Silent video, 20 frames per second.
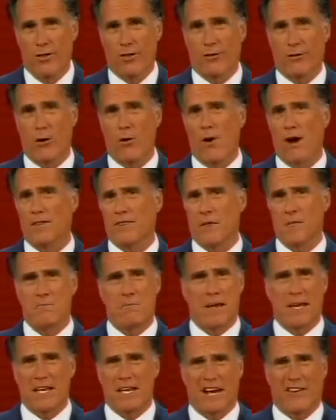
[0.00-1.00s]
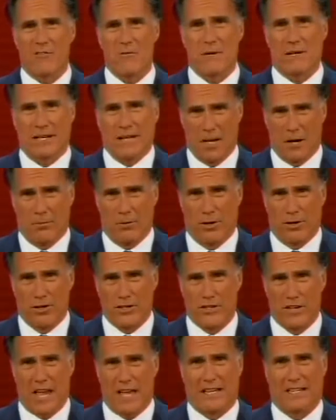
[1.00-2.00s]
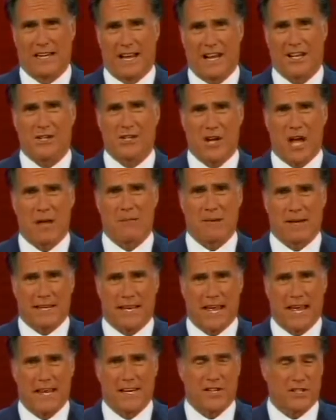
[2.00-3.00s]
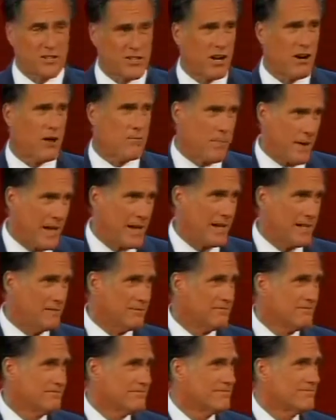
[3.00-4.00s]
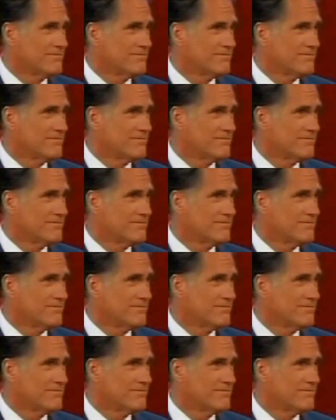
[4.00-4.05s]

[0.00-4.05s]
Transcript: Throw out the big government liberals and elect John McCain and Sarah Palin.